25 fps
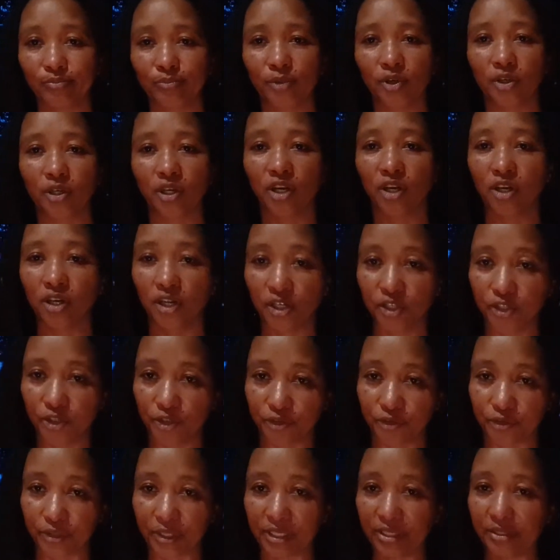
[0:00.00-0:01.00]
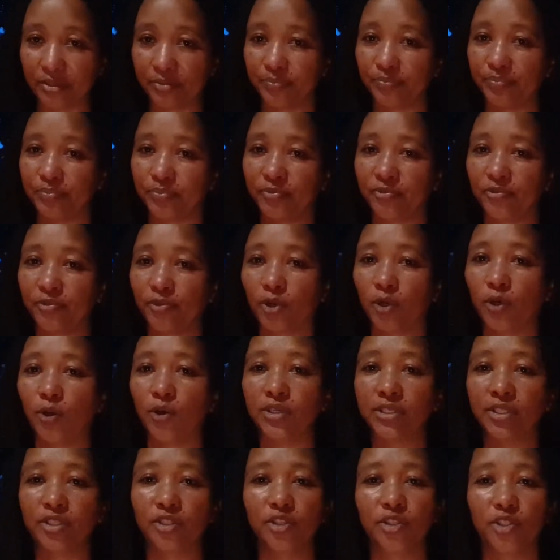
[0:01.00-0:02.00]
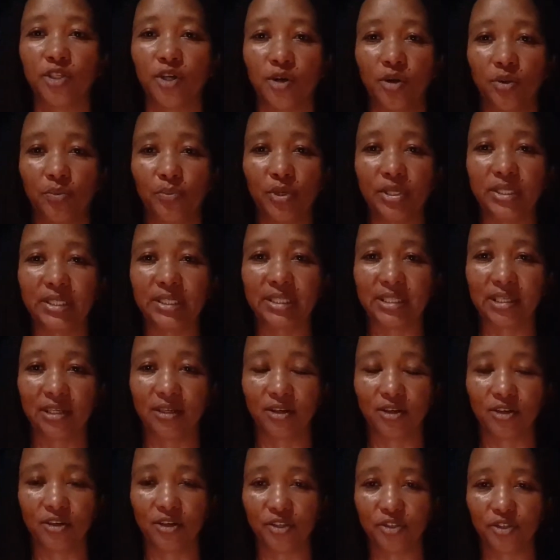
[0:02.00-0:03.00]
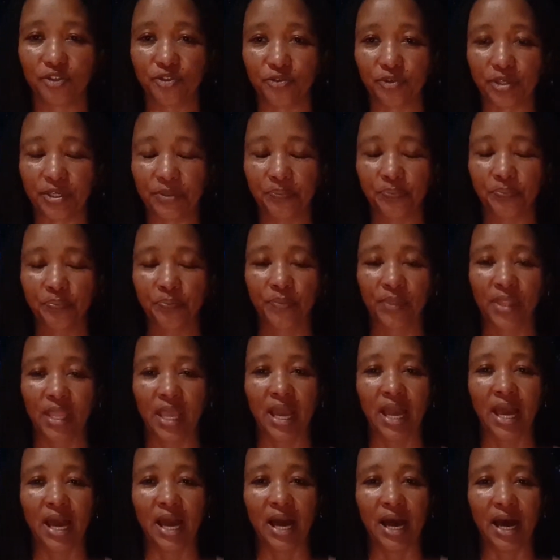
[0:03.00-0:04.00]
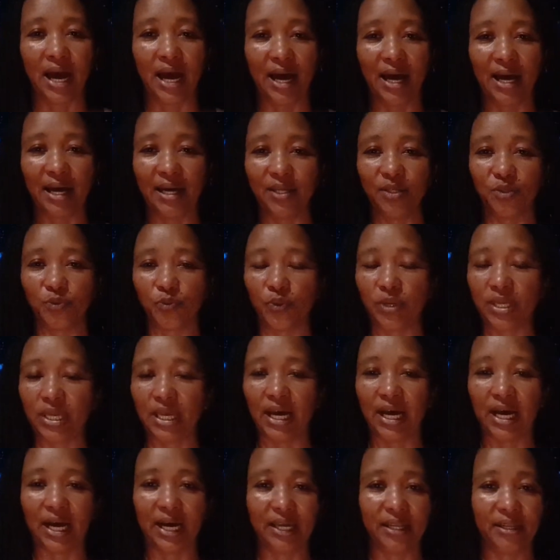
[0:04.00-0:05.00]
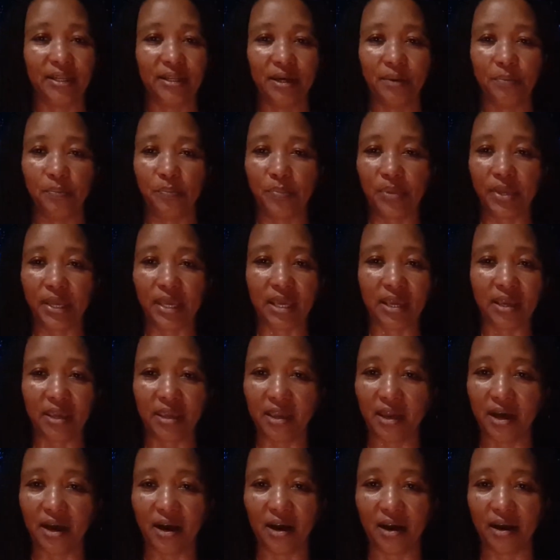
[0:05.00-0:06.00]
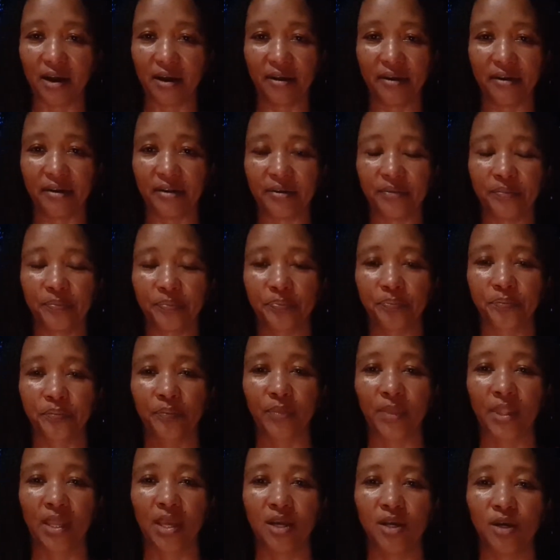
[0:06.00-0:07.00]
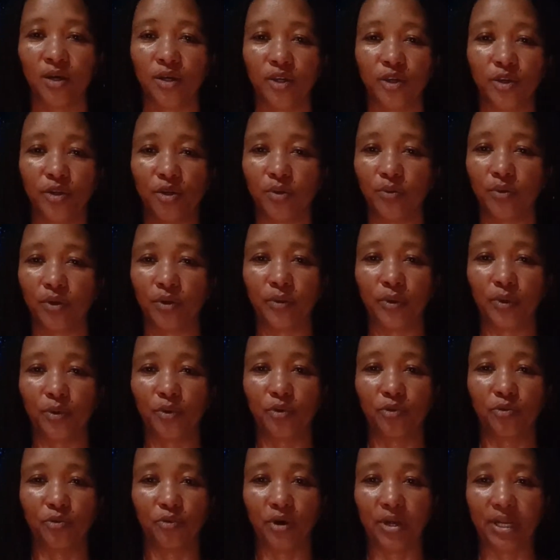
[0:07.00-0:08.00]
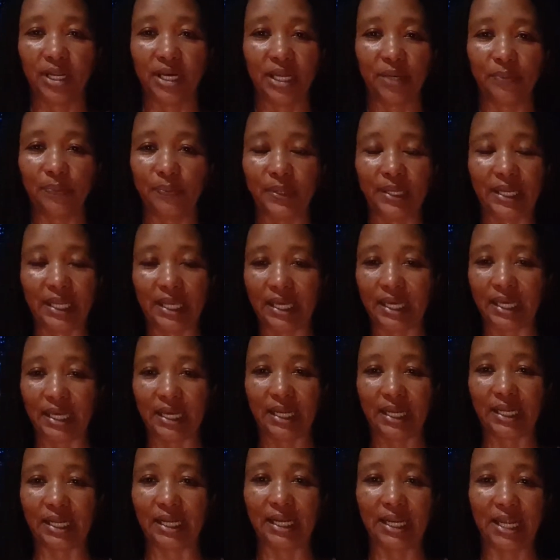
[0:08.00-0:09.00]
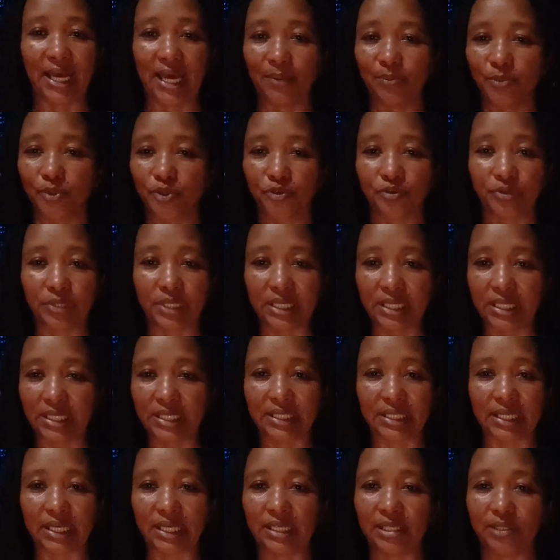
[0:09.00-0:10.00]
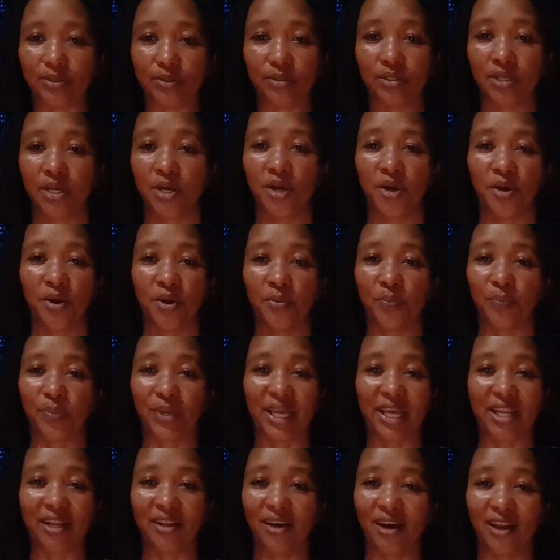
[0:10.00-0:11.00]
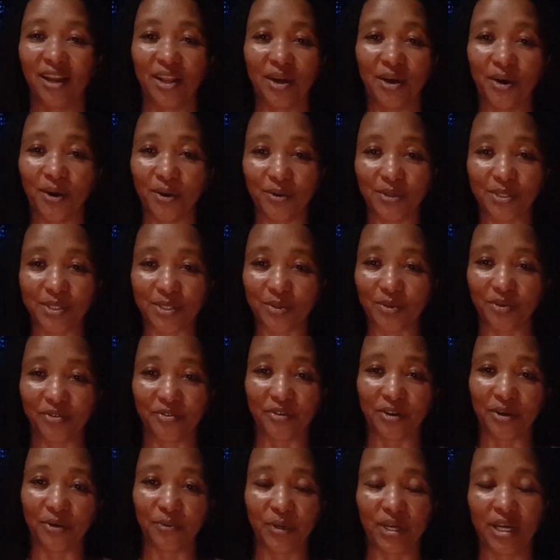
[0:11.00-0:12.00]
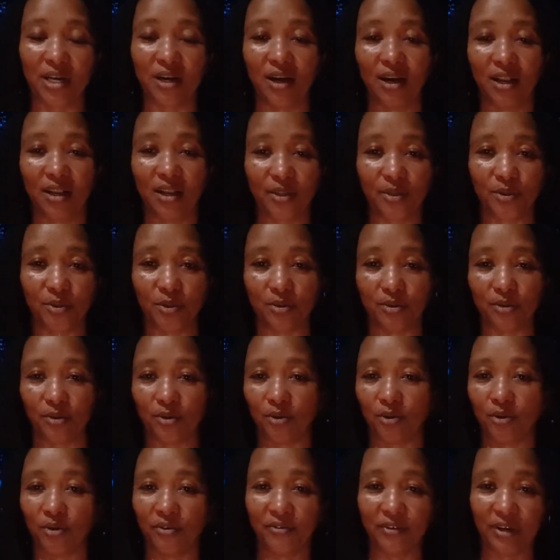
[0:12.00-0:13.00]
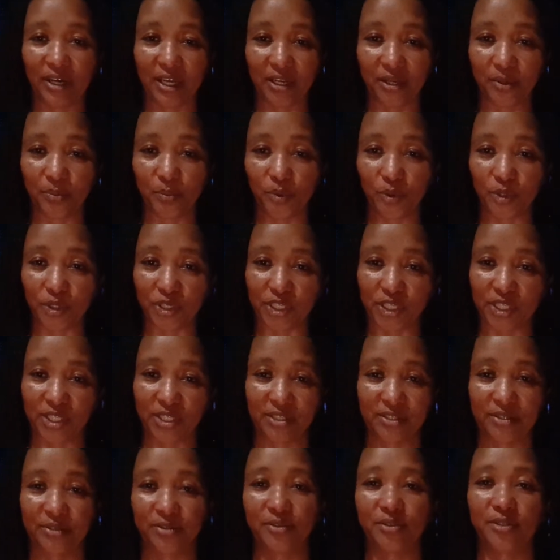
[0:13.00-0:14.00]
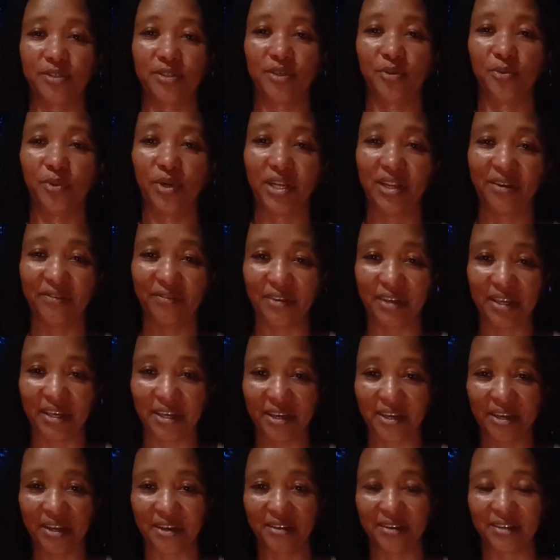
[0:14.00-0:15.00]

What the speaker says: the country, close to town, but still country. And we had a big yard, where we could run and play and climb trees and play dolly house over, we call it over in the bush. So whenever you hear